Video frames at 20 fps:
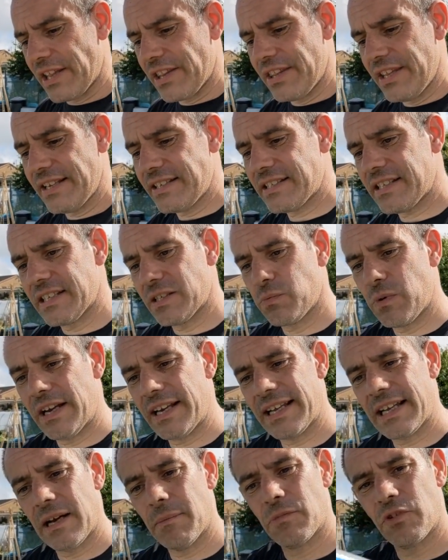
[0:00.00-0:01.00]
this is where it
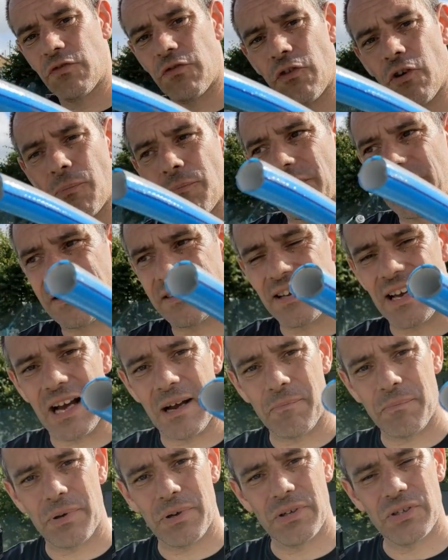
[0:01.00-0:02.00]
comes from, the tap.
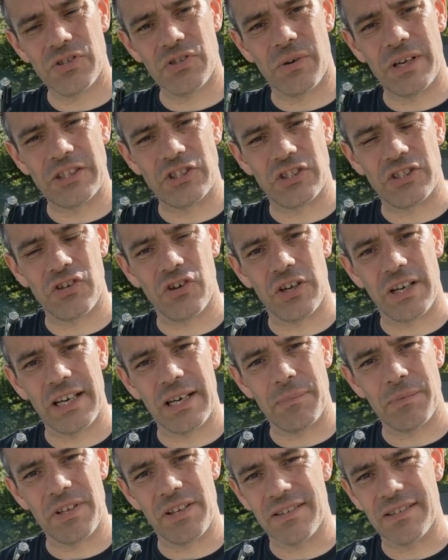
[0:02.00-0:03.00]
So I just hook it
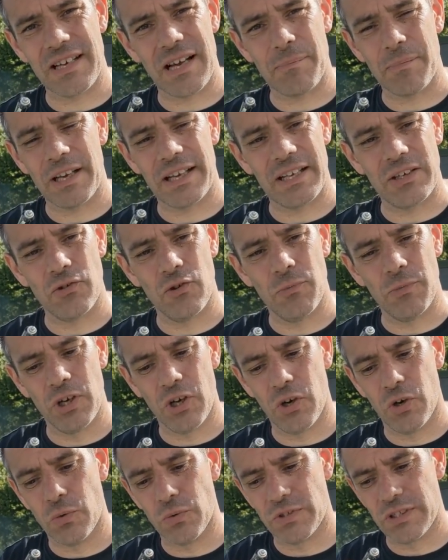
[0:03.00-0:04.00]
up to the tap like a normal
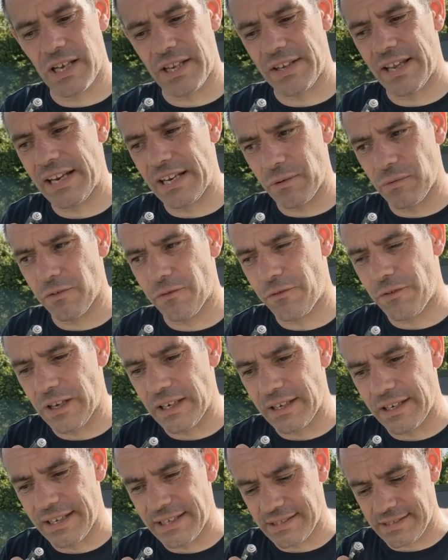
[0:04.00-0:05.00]
hose, and then it will
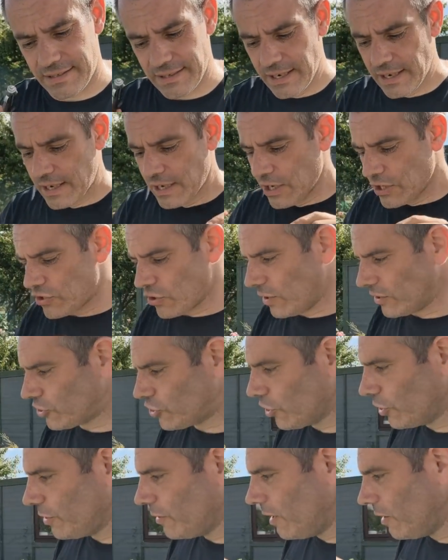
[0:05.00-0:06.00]
fill this. So I'll
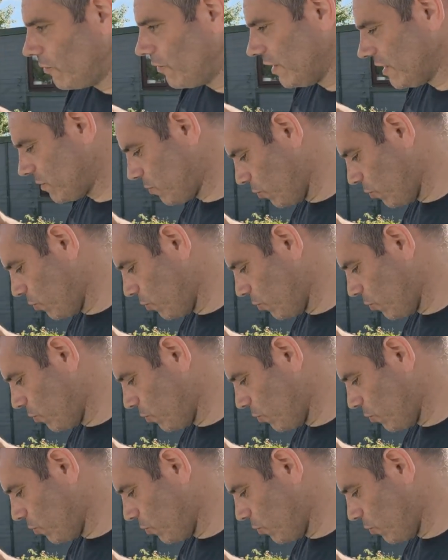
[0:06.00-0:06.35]
show you how this